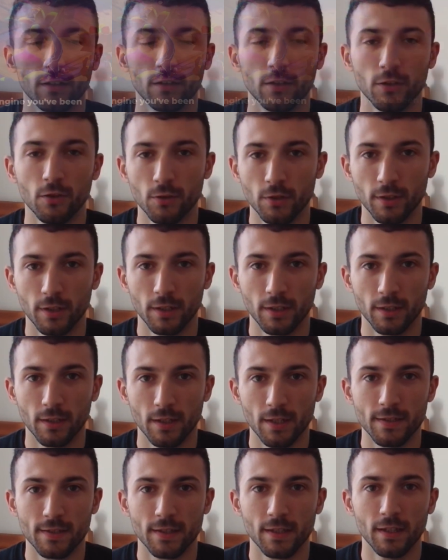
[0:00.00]
Unity
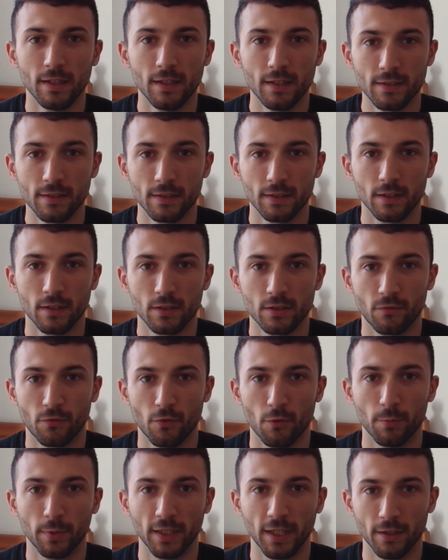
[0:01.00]
is the easiest
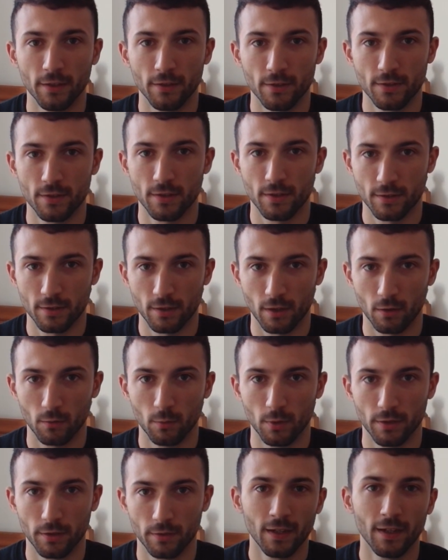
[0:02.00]
for beginners to start
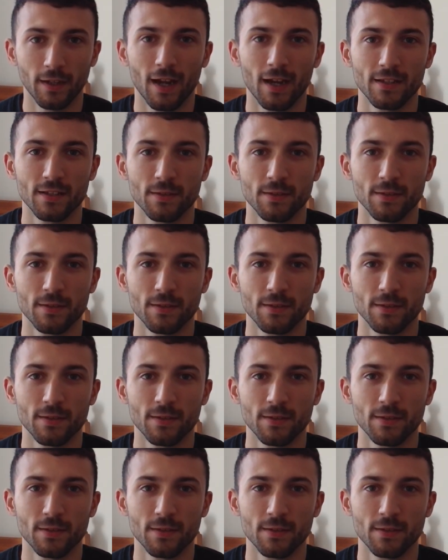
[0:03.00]
with. It has a